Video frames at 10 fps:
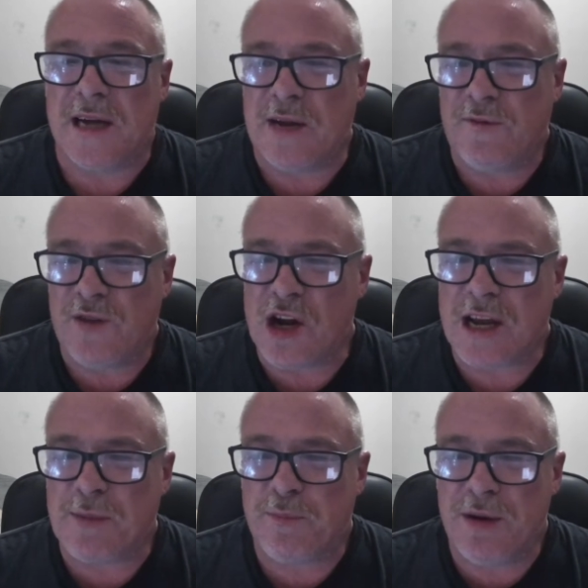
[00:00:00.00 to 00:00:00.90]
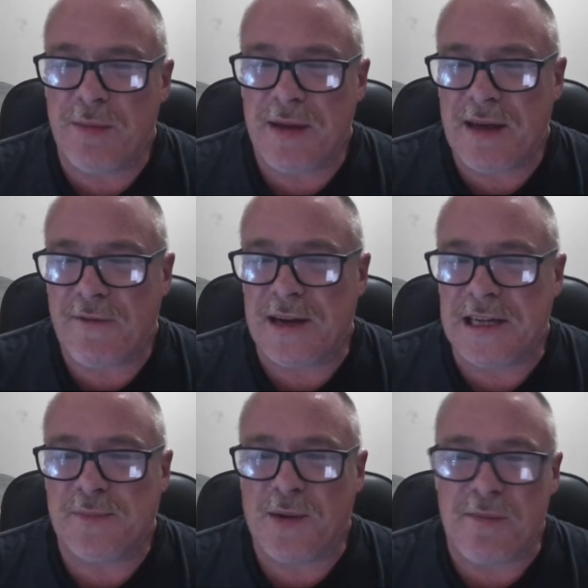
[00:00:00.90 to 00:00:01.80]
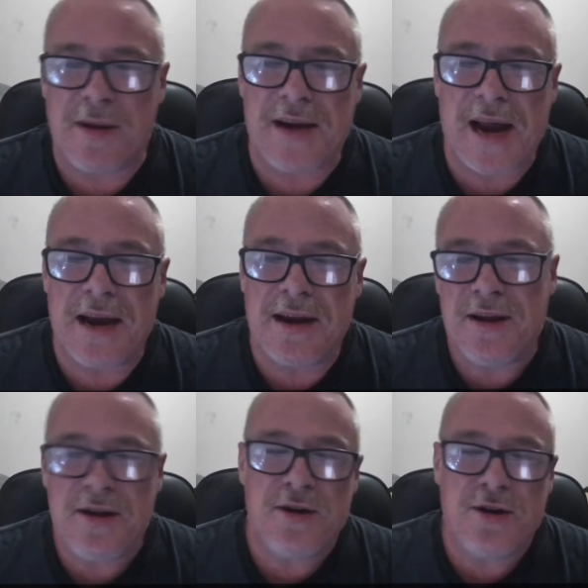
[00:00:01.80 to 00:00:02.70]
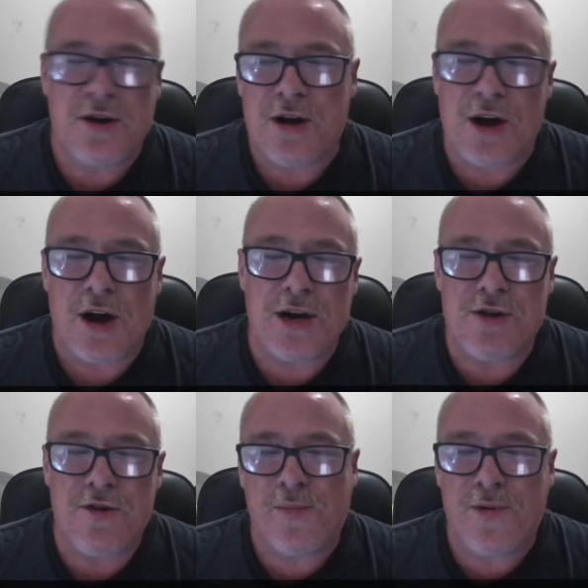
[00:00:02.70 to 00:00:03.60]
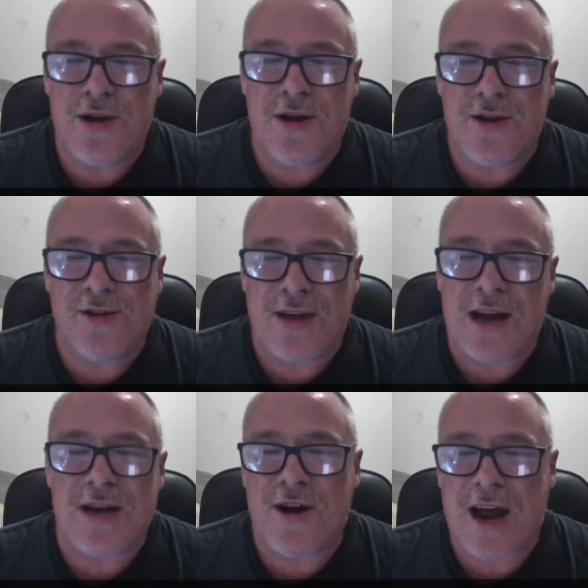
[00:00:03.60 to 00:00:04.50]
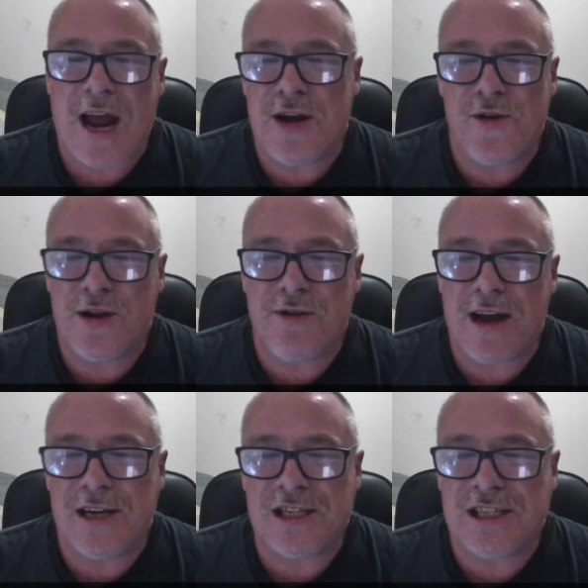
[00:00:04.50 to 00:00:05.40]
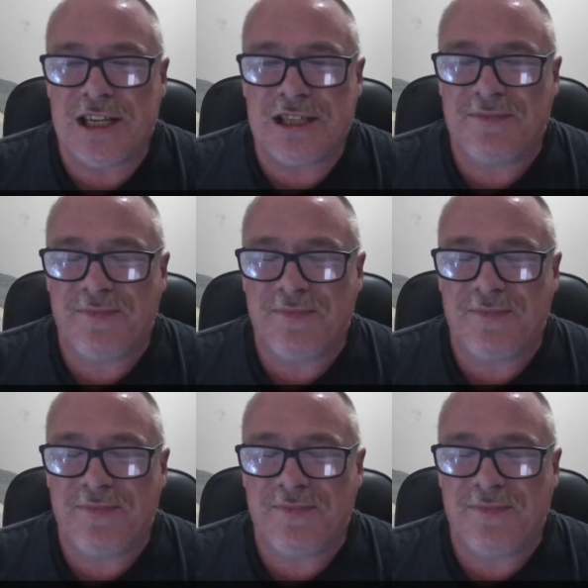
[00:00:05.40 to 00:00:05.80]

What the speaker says: And if you don't bring me the evidence by Monday, I'm going to report you to the NDIA and all your agencies.